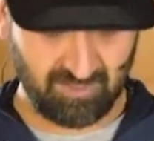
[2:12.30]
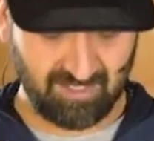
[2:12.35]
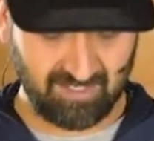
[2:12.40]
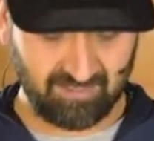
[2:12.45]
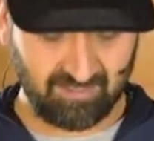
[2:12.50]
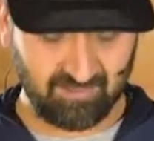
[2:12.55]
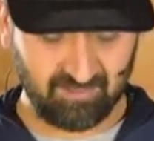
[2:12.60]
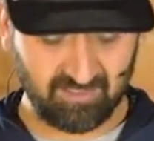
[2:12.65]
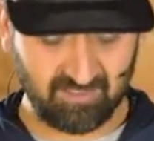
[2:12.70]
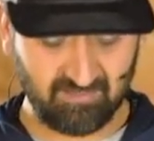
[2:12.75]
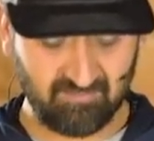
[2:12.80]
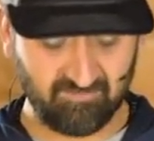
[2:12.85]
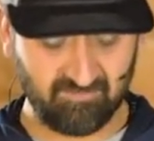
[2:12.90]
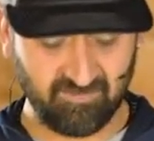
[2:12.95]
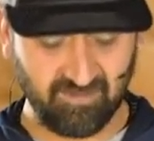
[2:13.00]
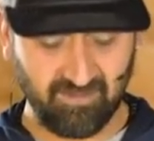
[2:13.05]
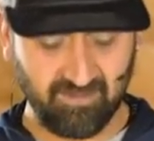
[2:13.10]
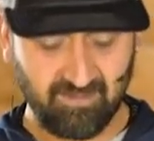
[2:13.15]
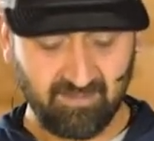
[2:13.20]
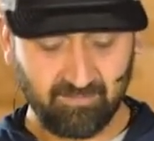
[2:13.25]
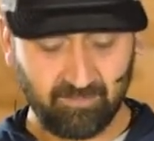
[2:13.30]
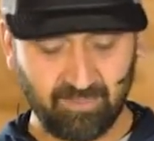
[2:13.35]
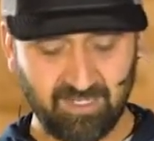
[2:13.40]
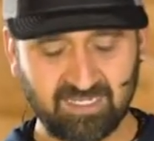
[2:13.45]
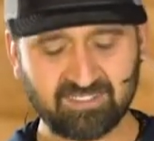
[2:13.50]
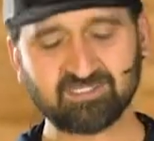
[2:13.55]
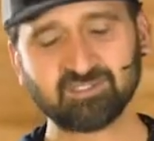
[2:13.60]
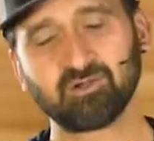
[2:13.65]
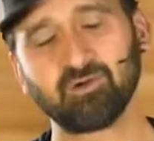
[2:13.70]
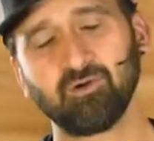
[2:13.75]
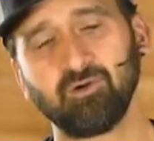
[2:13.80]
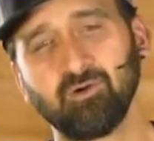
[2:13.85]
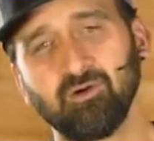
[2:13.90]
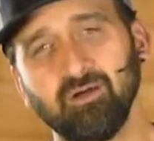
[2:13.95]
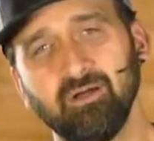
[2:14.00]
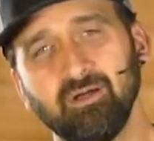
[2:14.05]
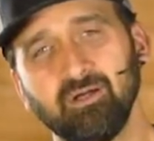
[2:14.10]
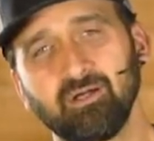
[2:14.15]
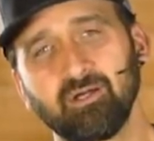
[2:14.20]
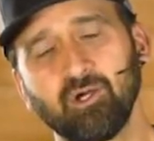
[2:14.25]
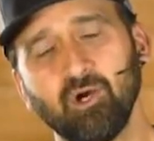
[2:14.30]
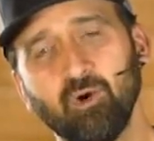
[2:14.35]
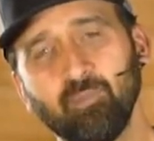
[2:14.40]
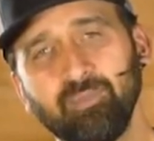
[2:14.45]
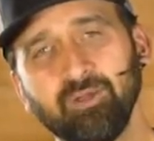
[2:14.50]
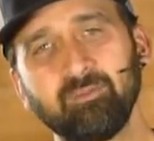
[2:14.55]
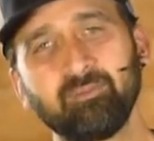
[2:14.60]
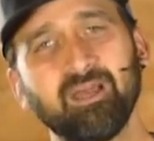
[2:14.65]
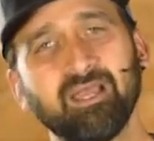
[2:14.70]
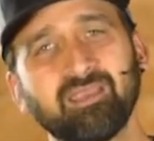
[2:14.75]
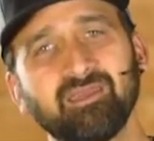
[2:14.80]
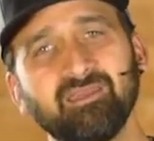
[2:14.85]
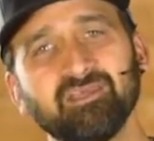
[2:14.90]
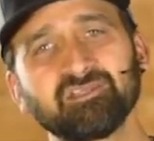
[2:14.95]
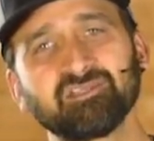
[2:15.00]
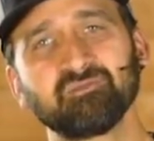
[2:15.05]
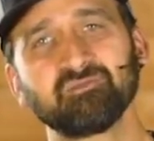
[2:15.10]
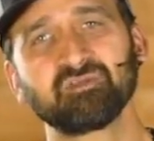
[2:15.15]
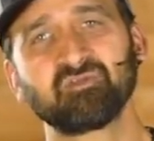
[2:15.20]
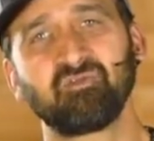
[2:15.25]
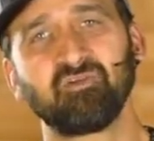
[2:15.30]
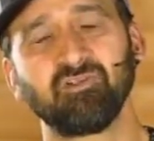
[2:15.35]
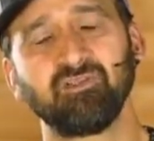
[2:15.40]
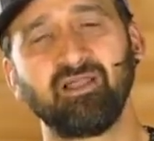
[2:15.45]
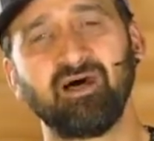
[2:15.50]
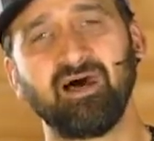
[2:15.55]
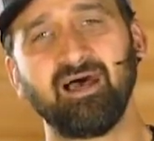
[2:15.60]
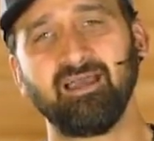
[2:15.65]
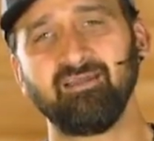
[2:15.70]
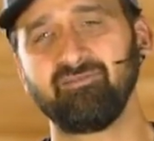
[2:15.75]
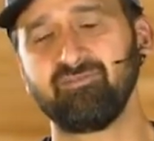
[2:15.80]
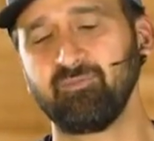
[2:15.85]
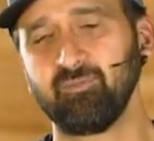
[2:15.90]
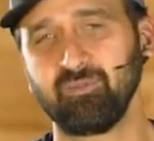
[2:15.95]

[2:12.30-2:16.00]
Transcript: How do you give practical coping mechanisms for life?